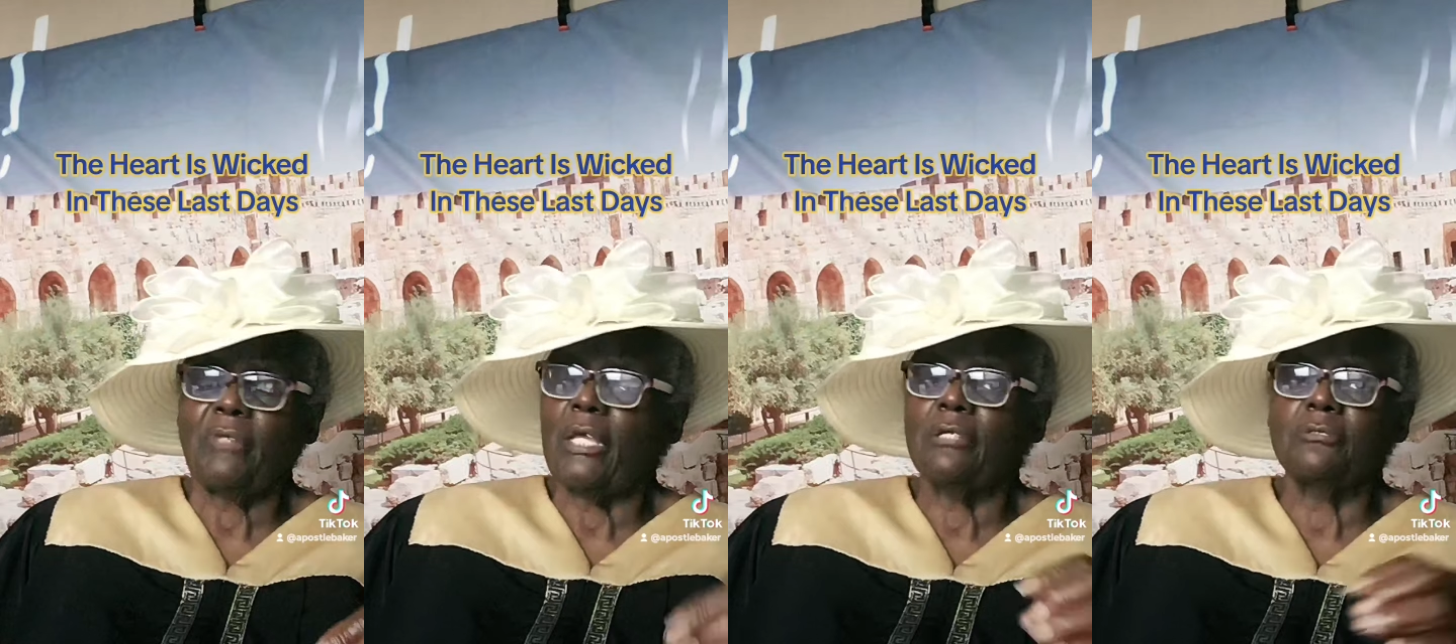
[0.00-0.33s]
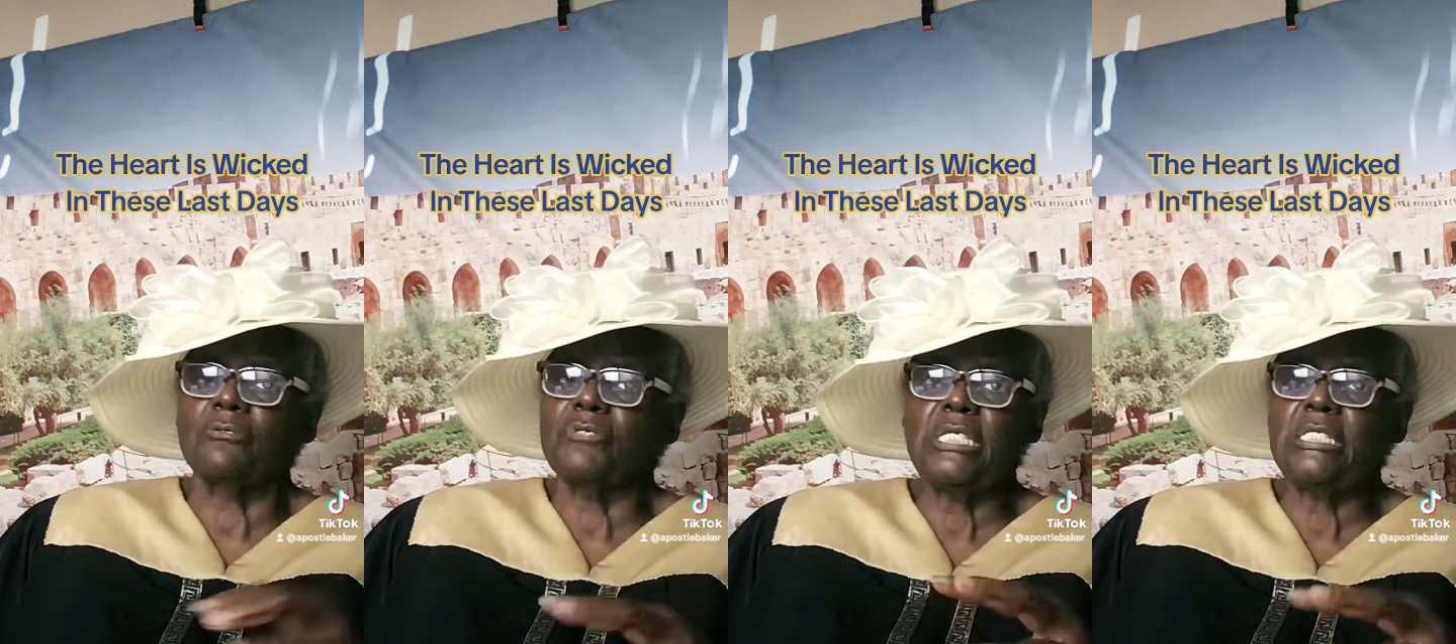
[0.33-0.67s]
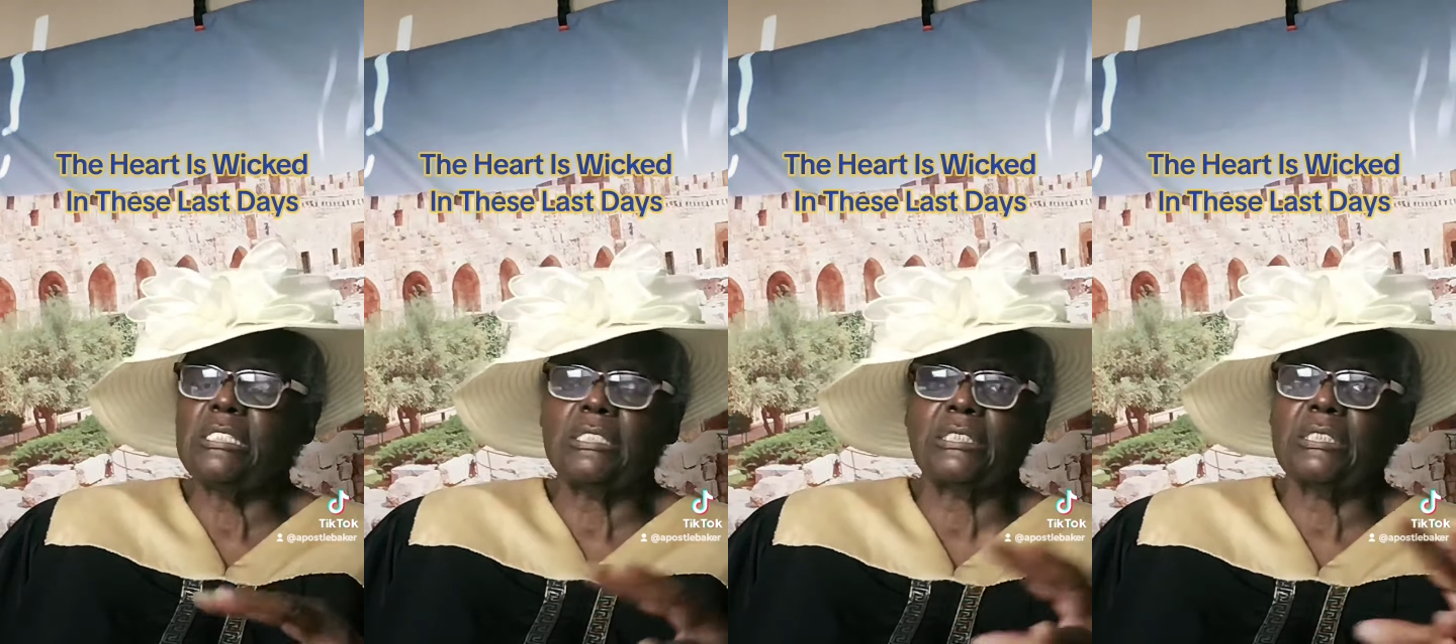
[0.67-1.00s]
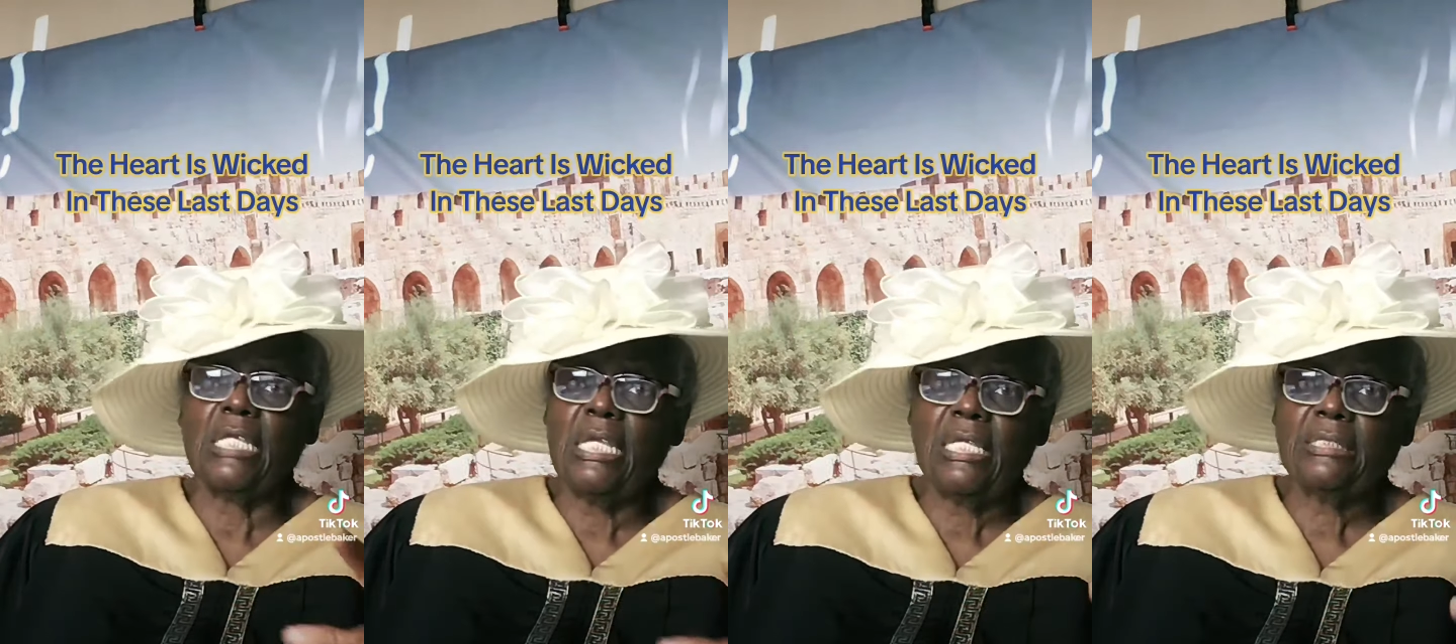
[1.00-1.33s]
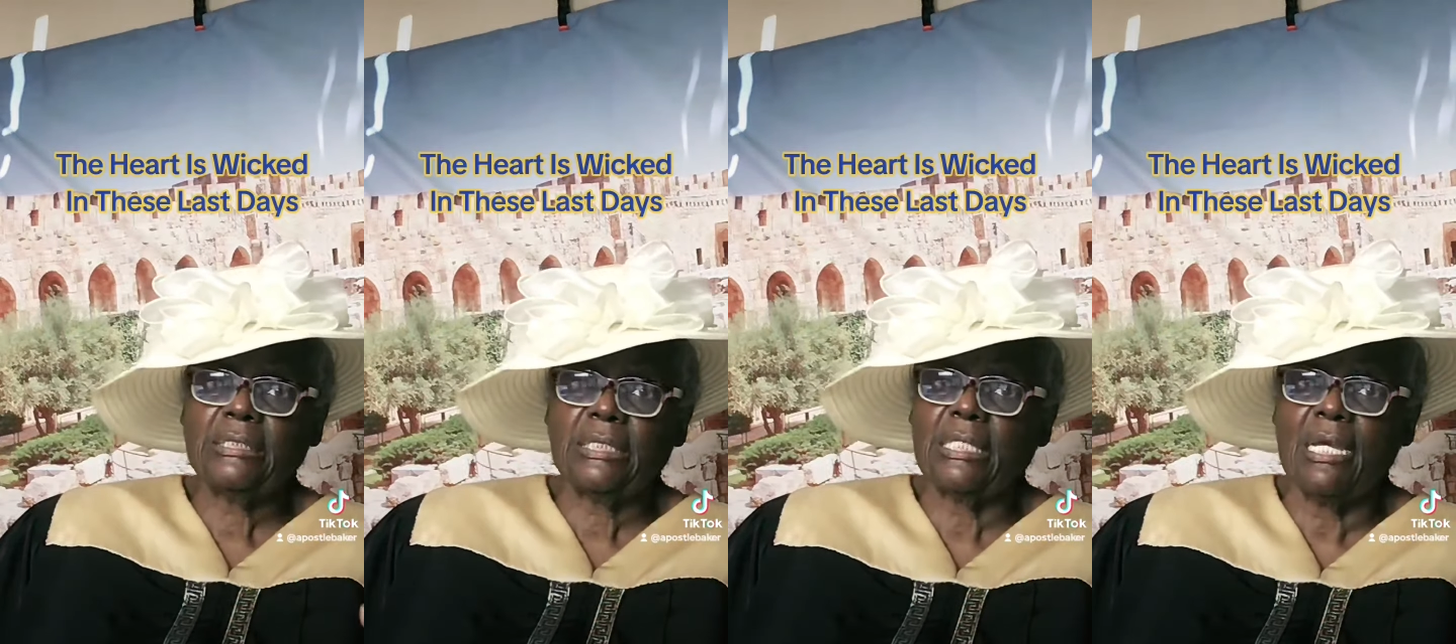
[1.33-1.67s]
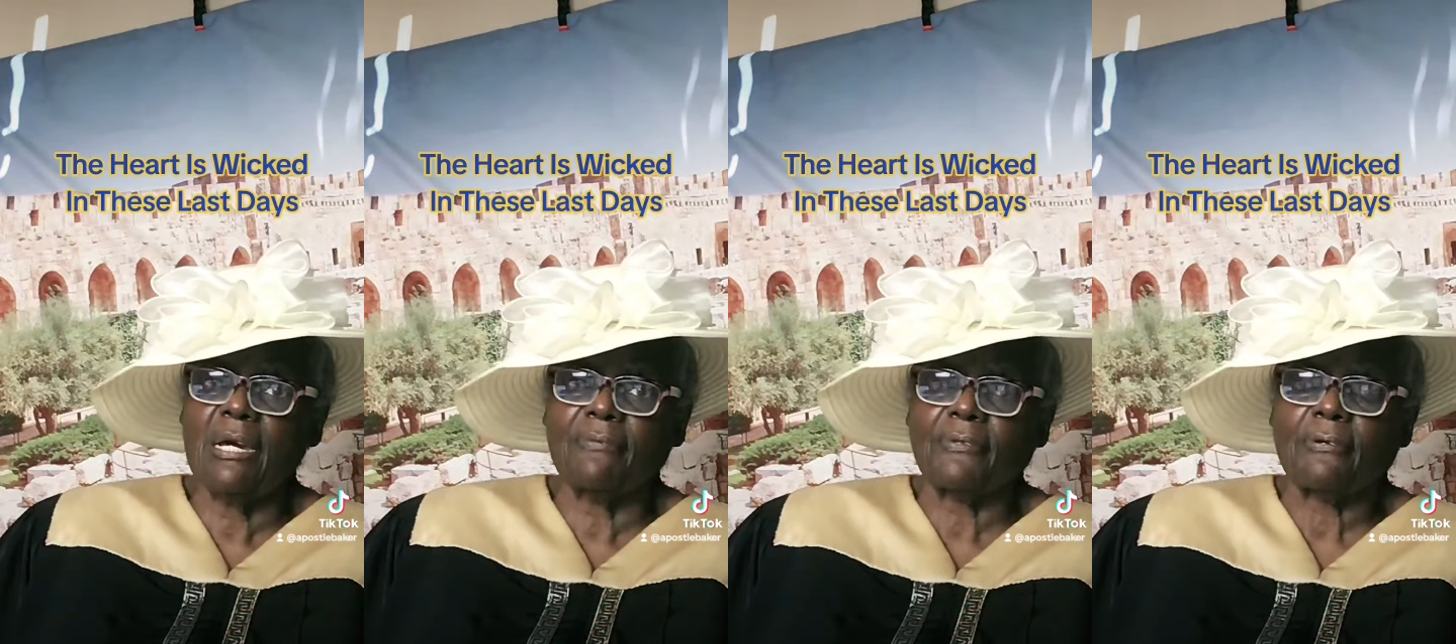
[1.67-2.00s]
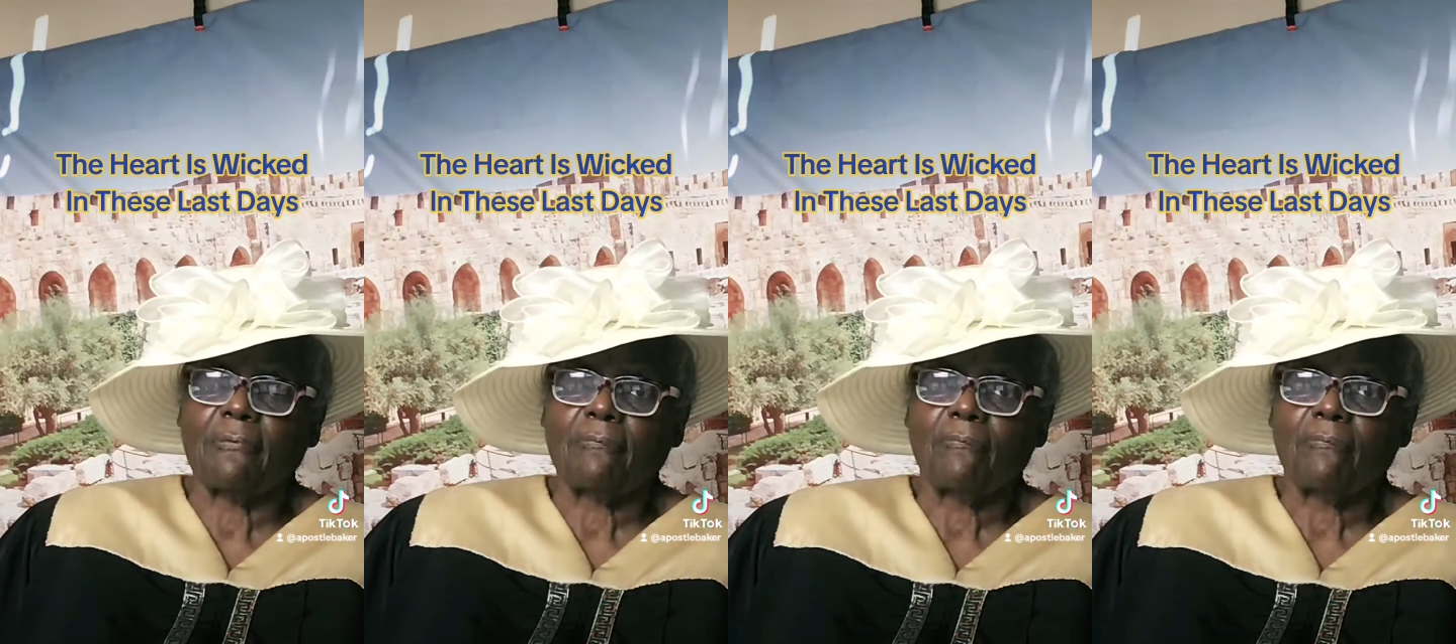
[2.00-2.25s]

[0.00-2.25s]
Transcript: They agreed to sin together.